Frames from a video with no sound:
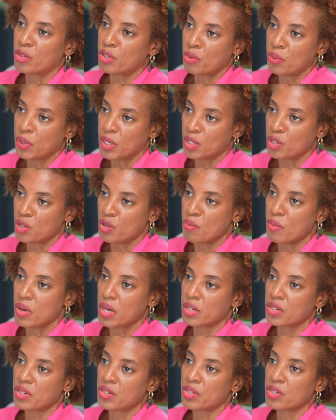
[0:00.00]
doing too
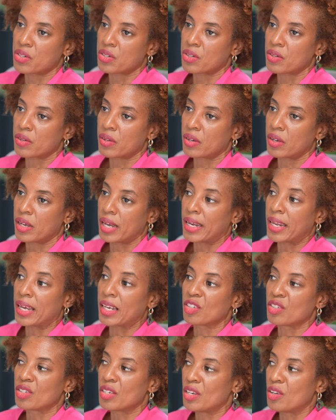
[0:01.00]
much, and
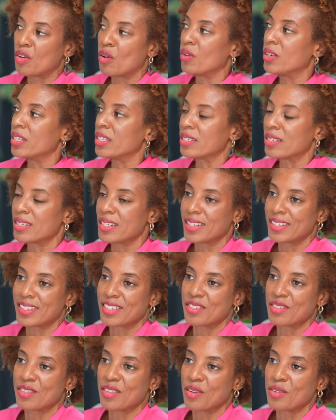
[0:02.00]
actually not listening
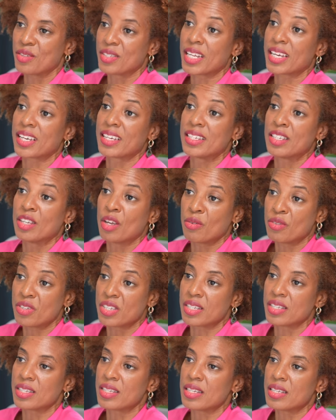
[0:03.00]
to those that can
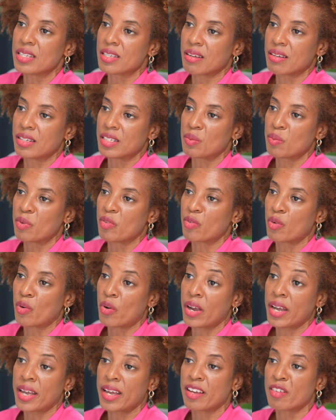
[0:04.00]
notice these signs before
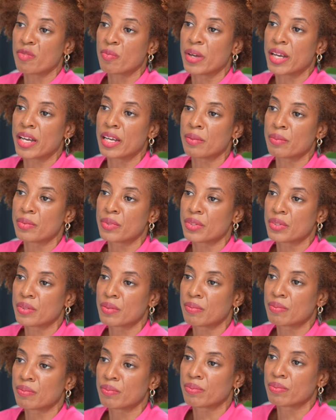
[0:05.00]
I have, perhaps.
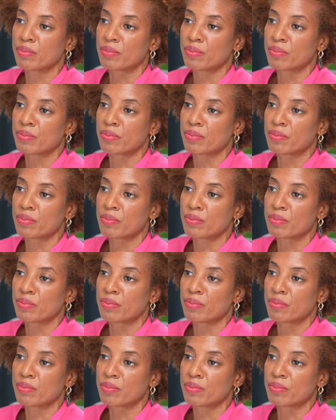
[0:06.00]
Yeah.